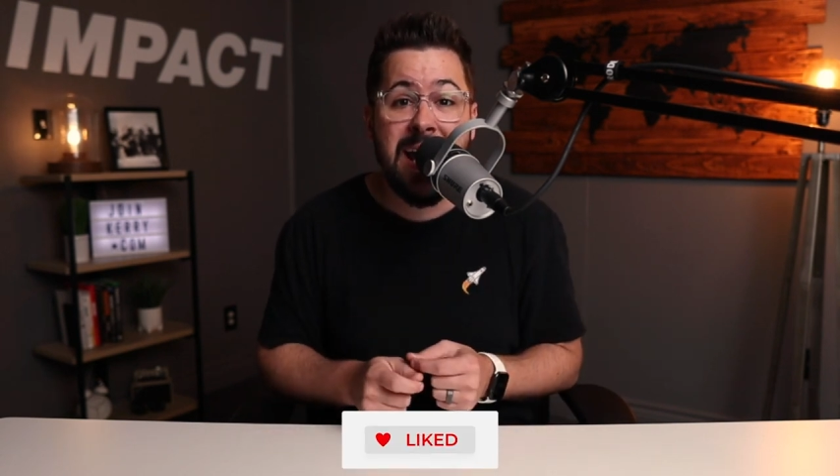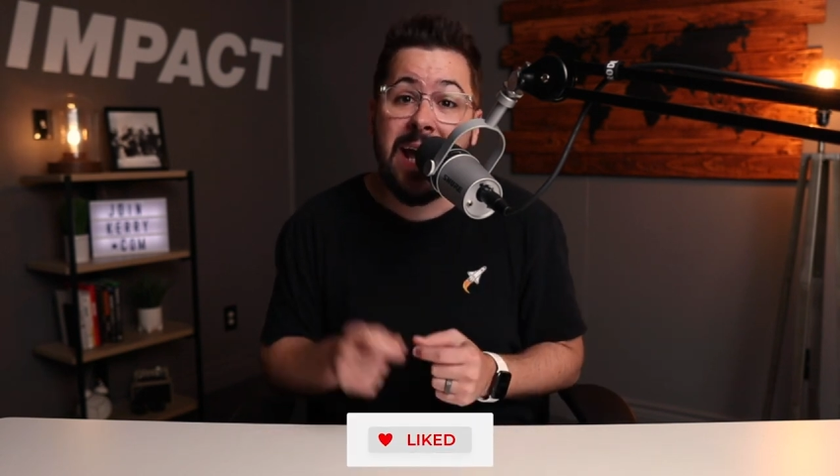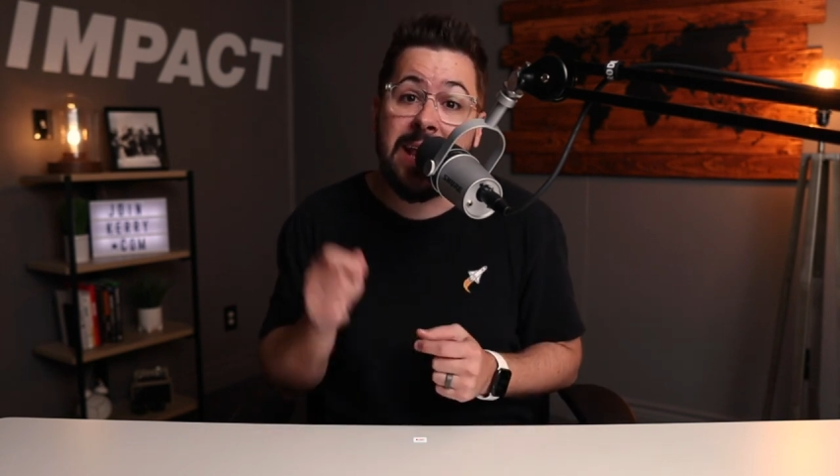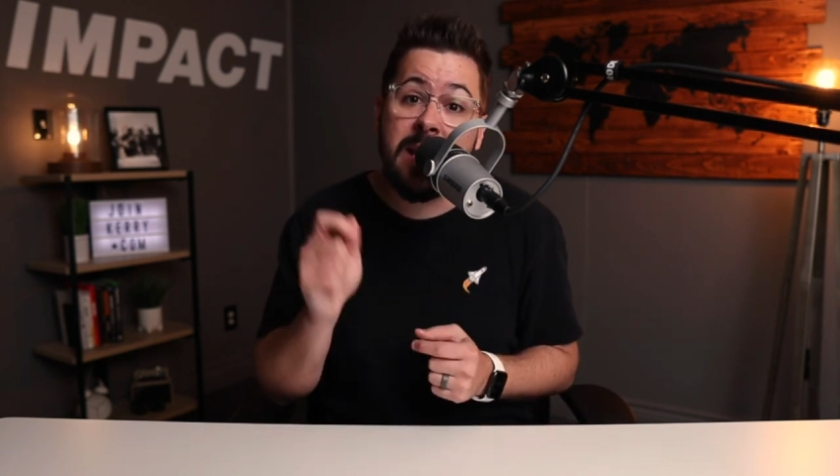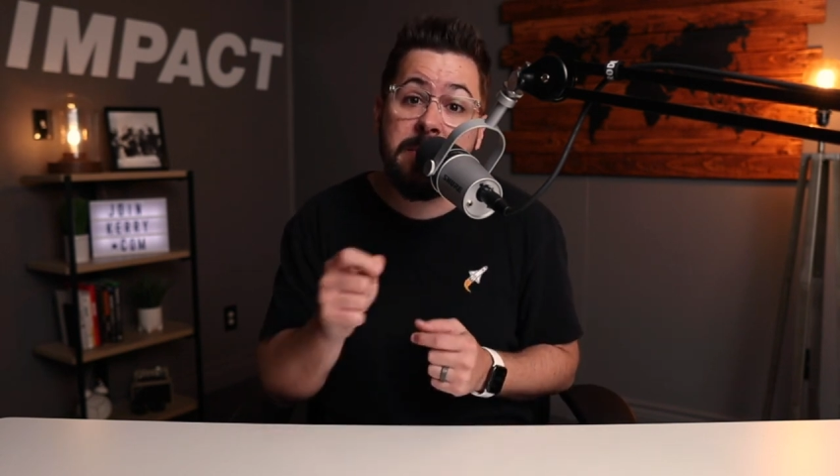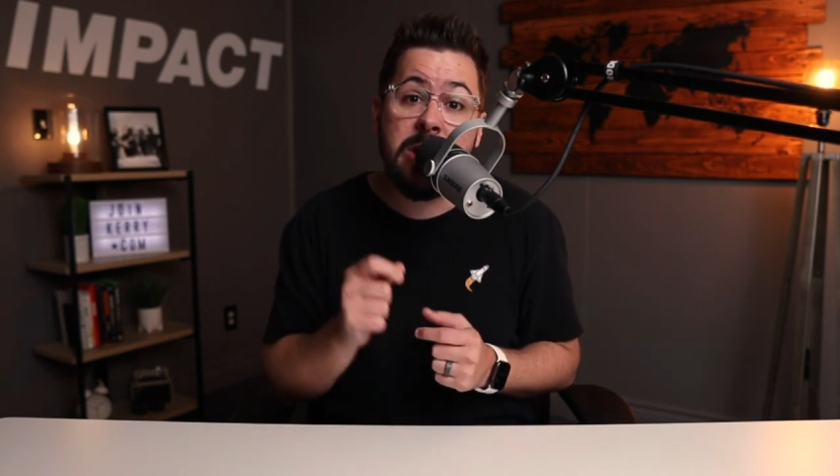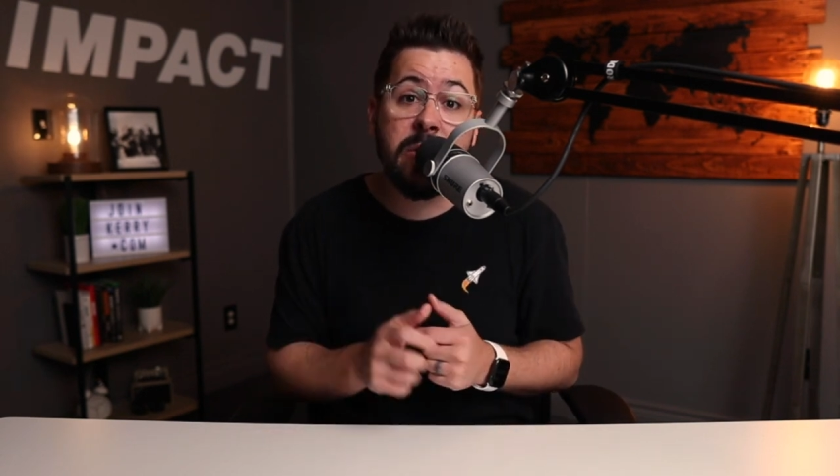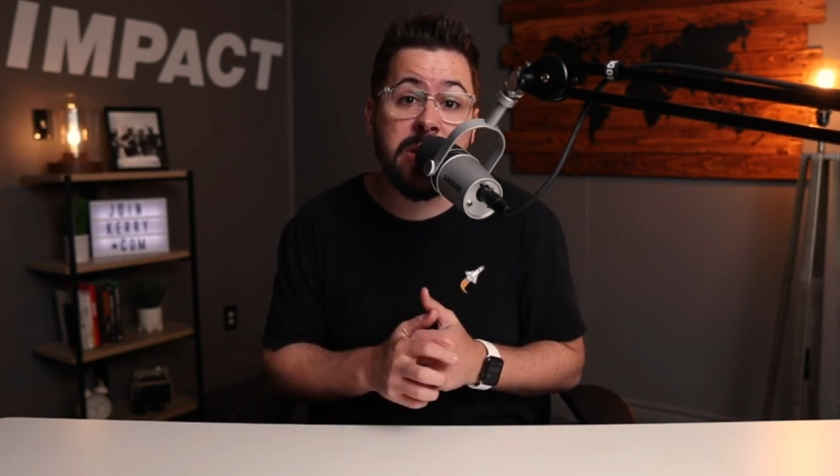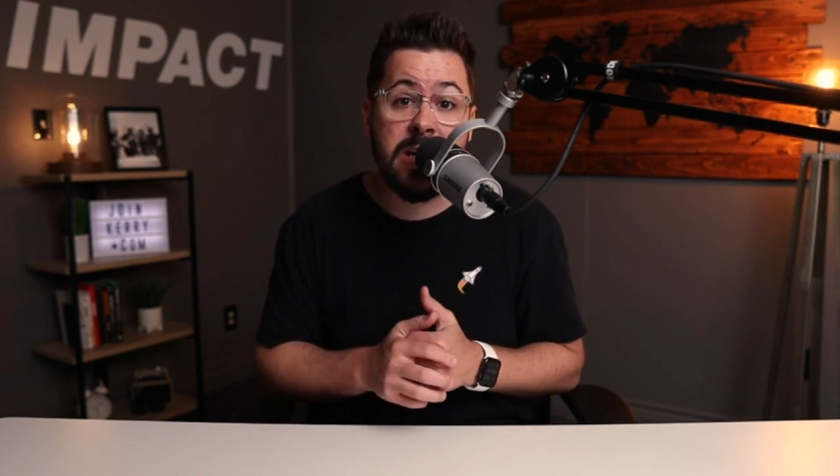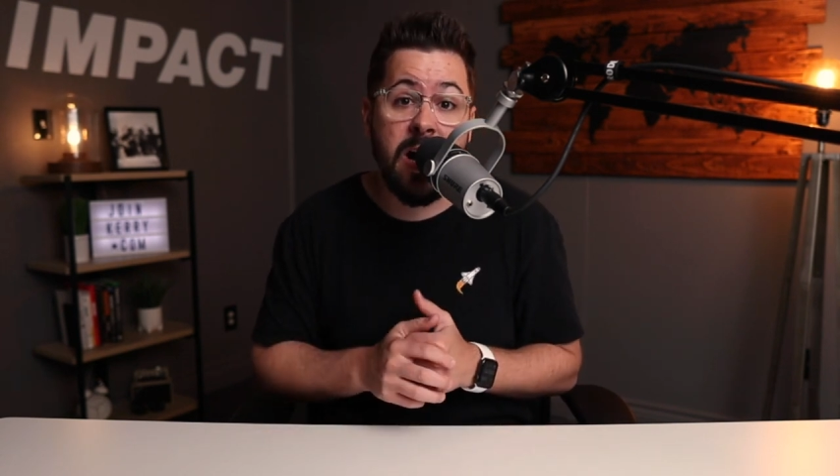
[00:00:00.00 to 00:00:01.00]
And let me know
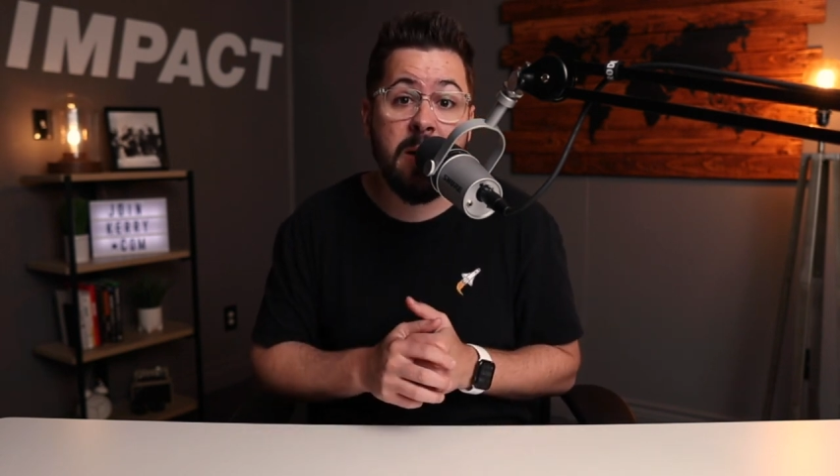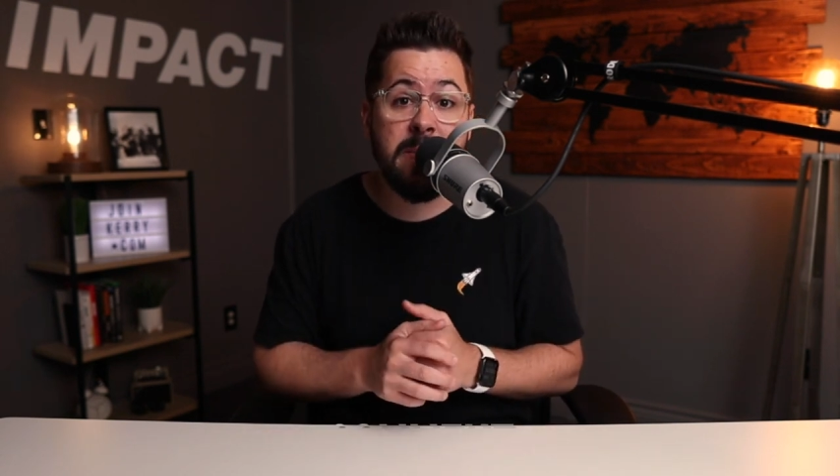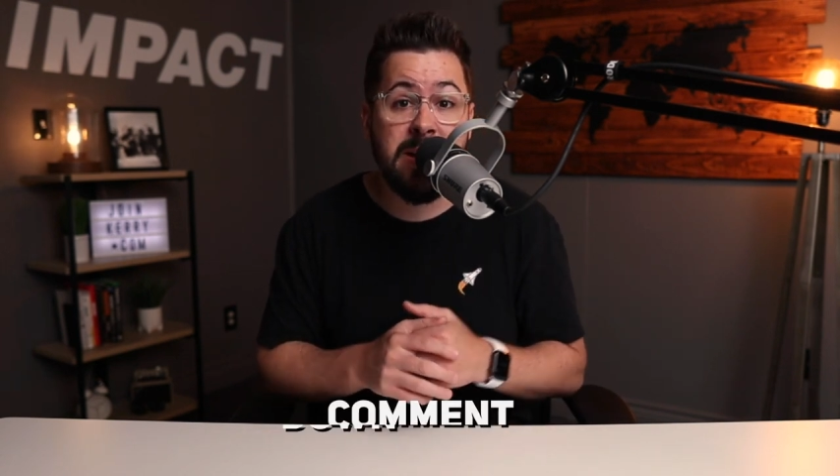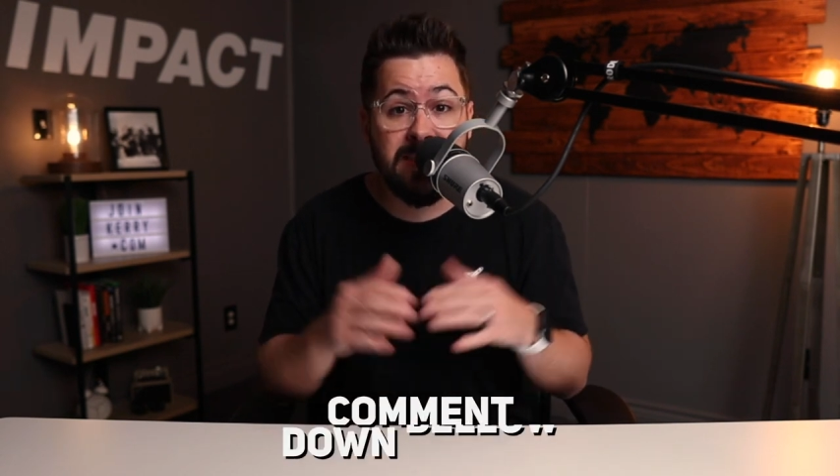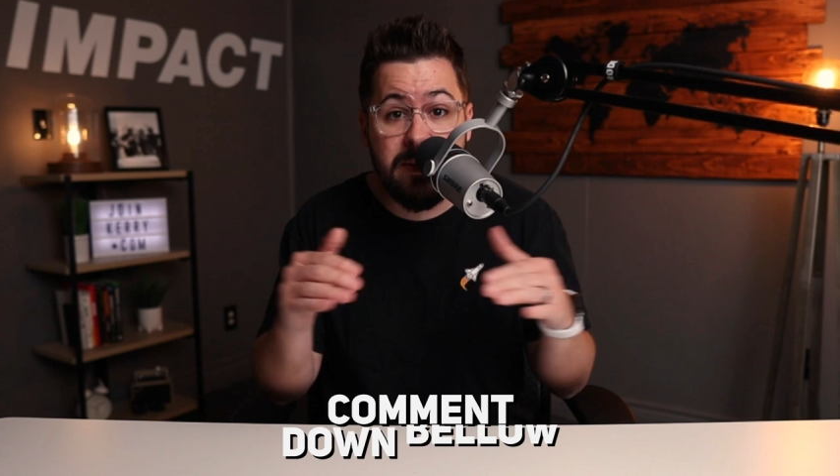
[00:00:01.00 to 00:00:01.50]
in the comments.